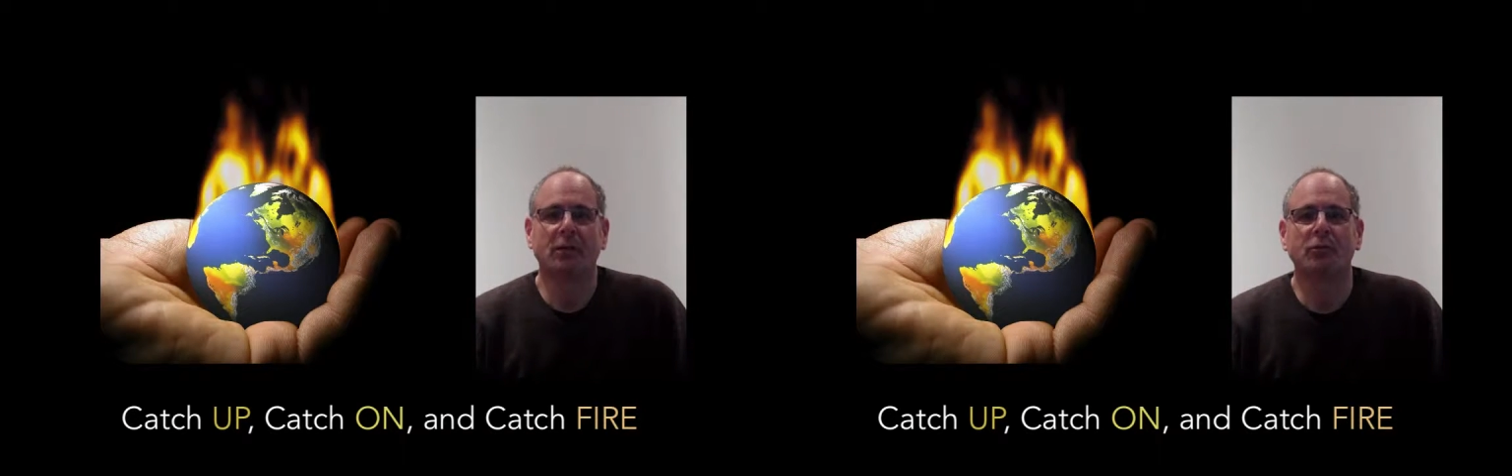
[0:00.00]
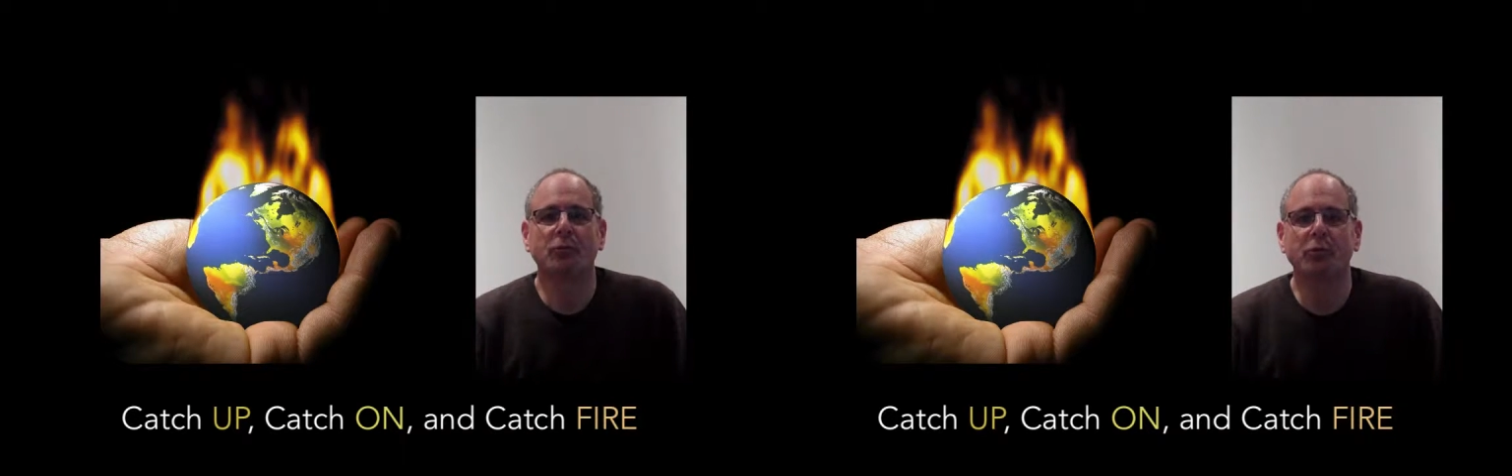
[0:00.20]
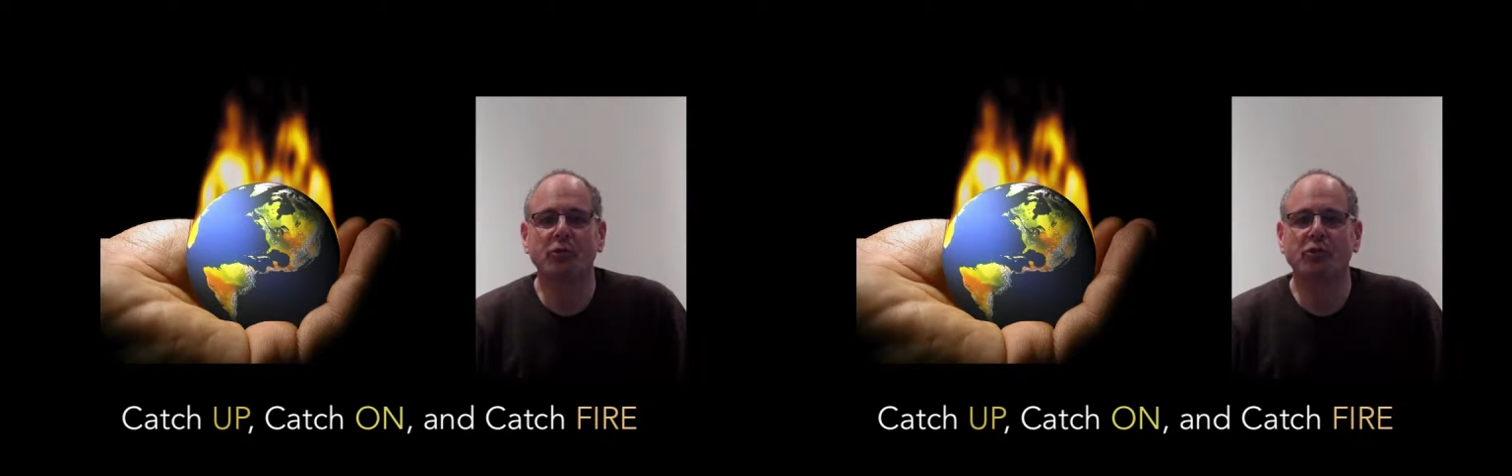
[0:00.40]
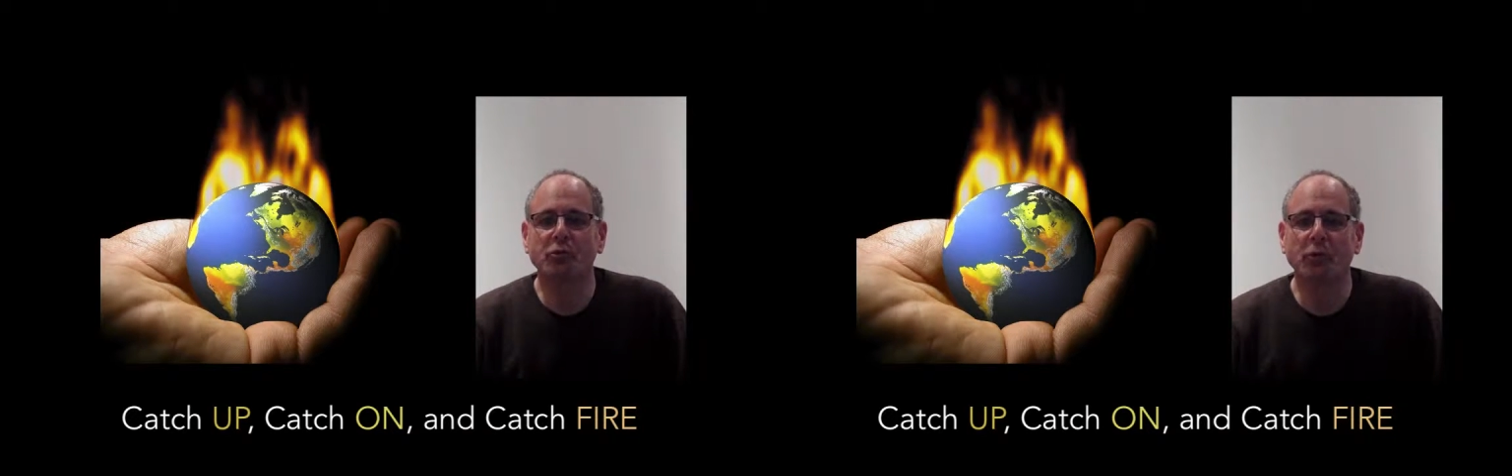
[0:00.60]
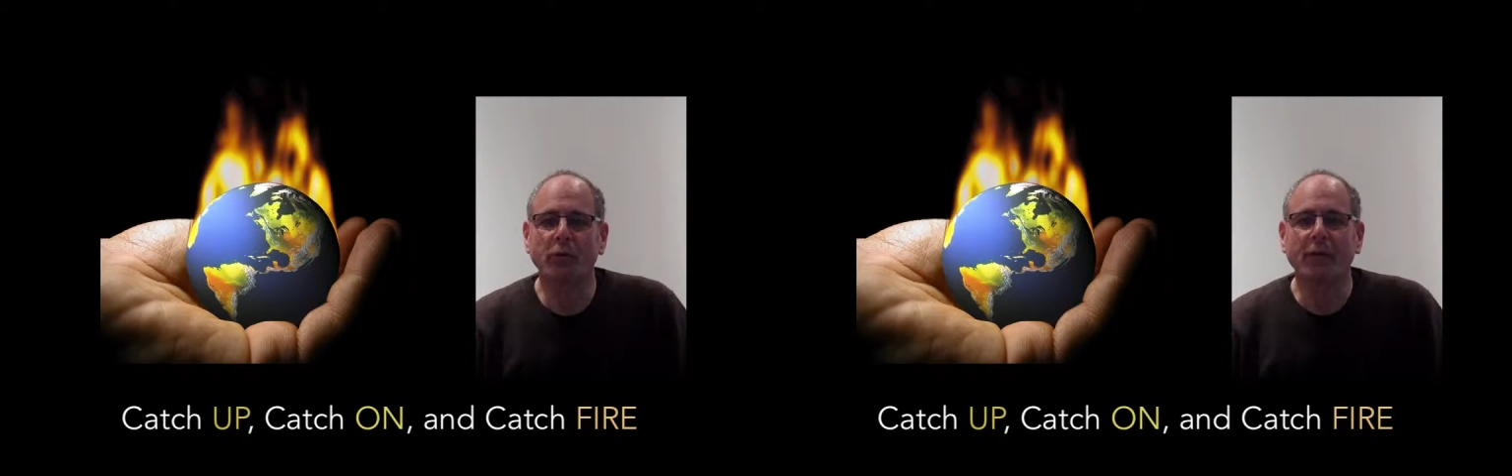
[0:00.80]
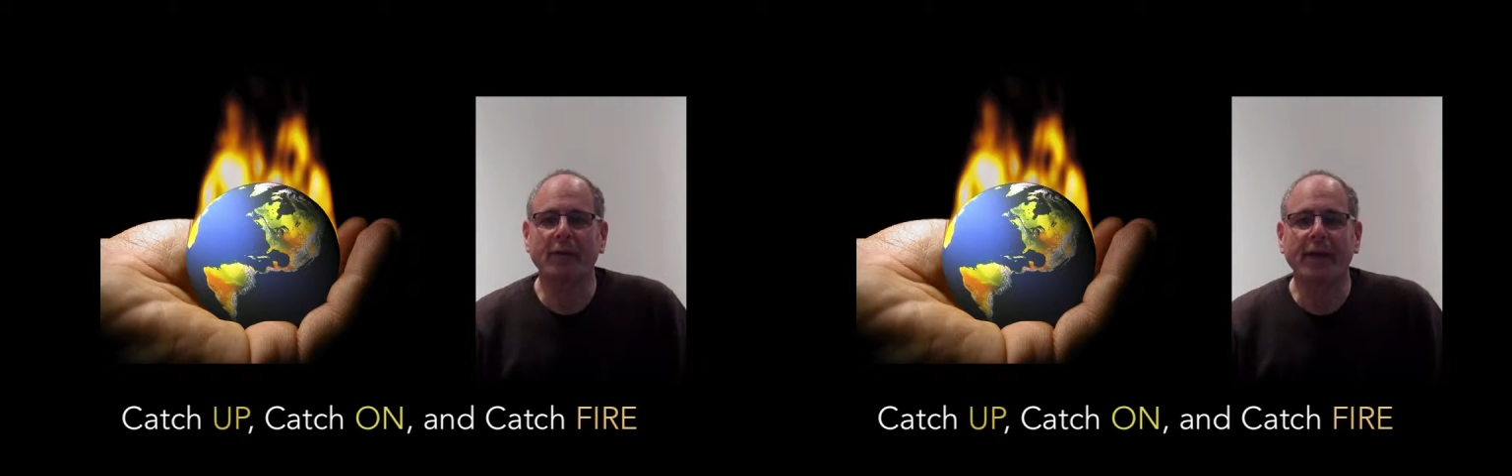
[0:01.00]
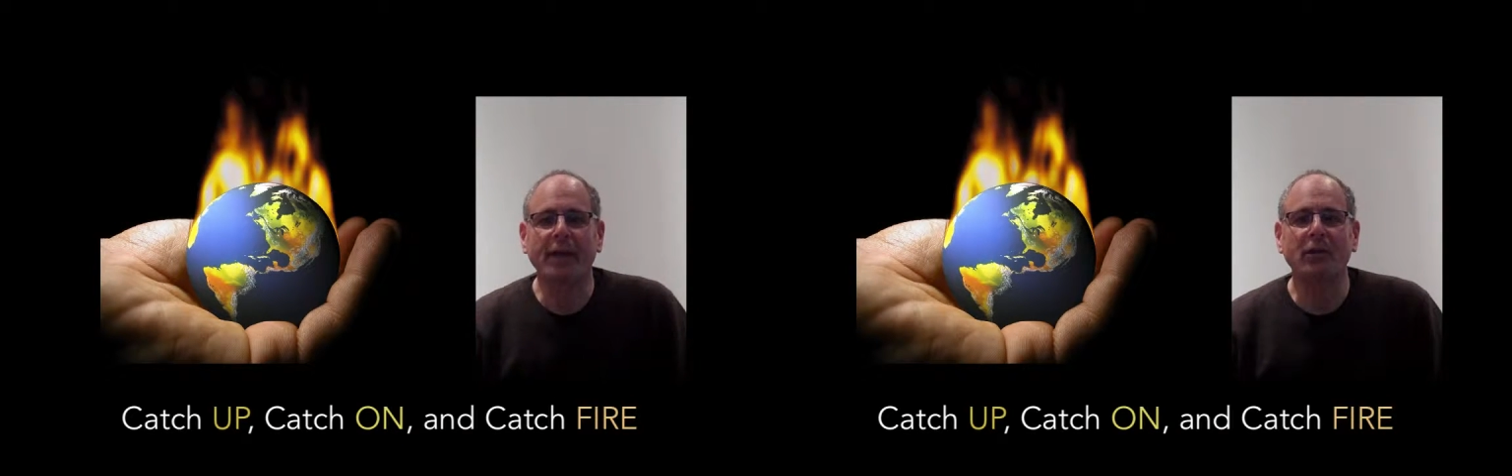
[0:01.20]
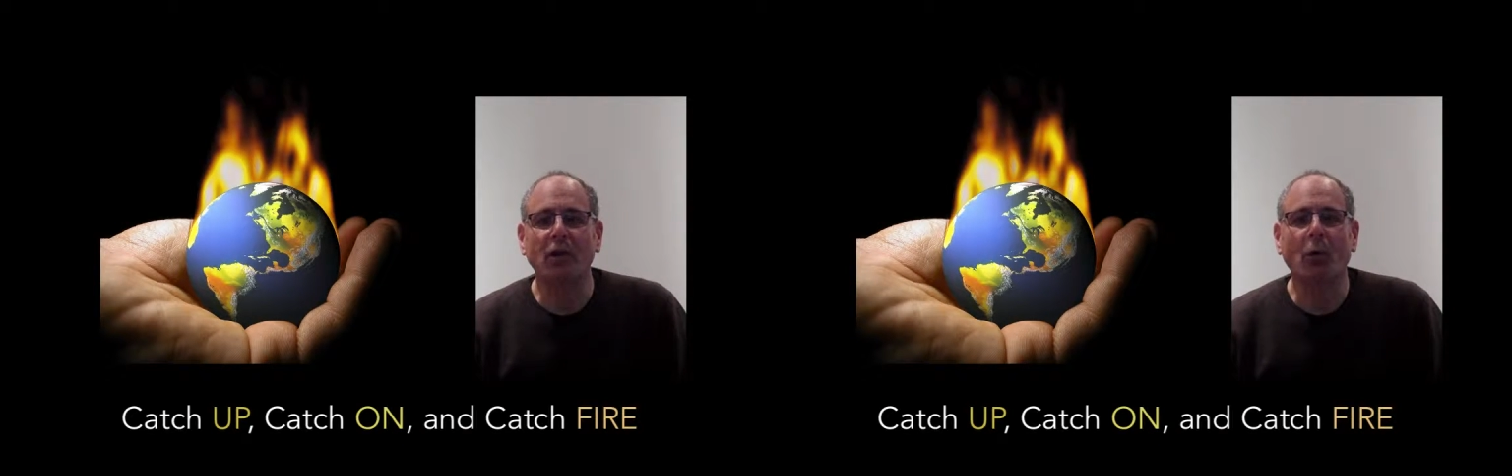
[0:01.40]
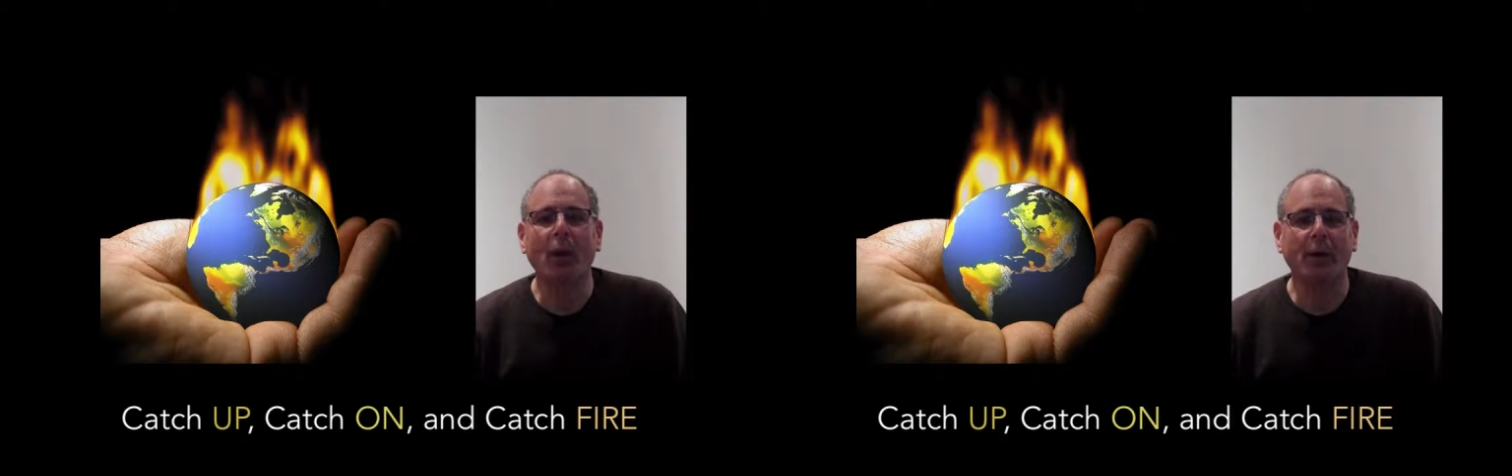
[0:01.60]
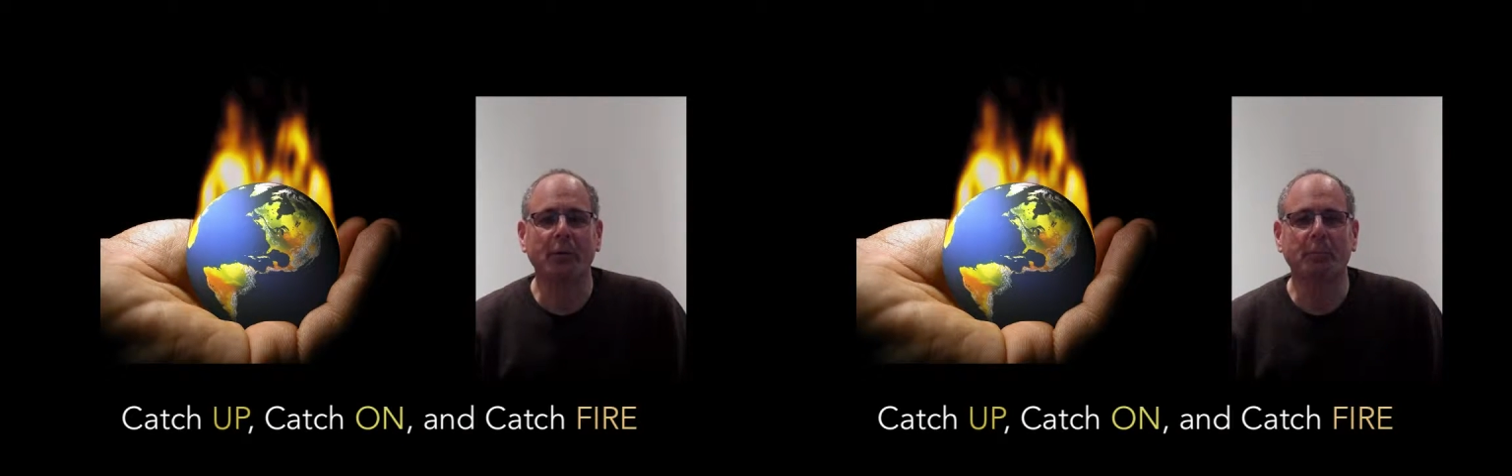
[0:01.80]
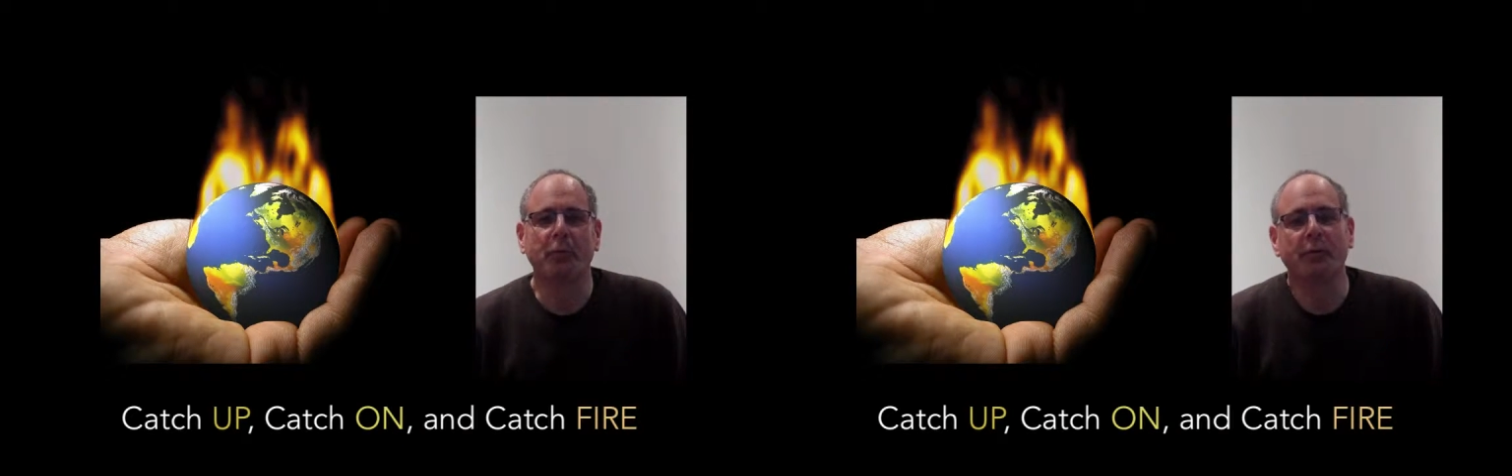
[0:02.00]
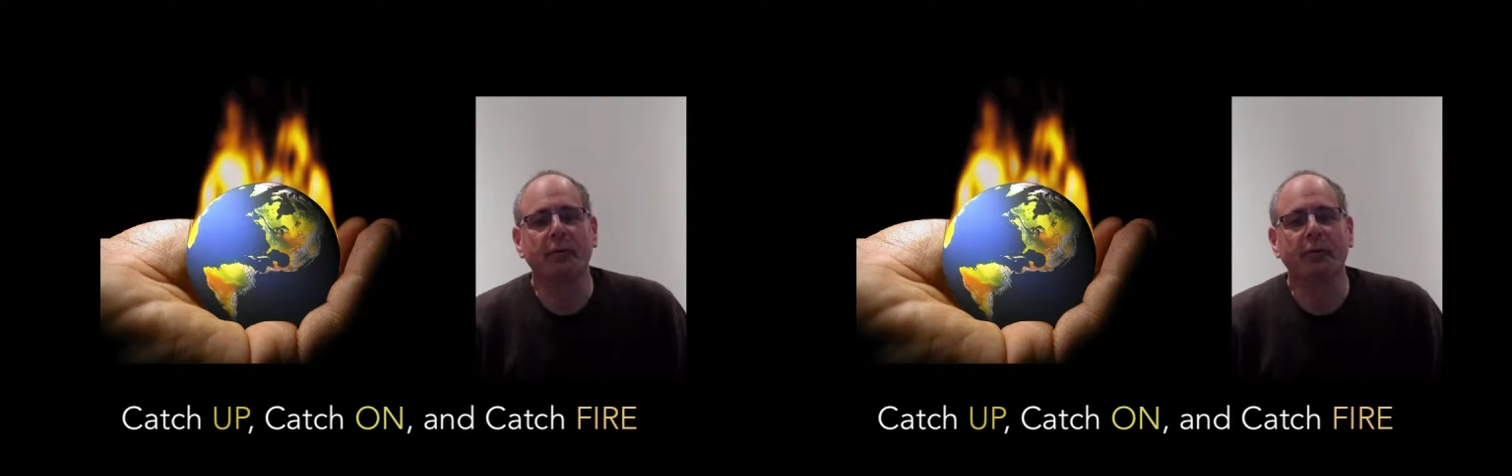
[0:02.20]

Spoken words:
to ensure that they know how to put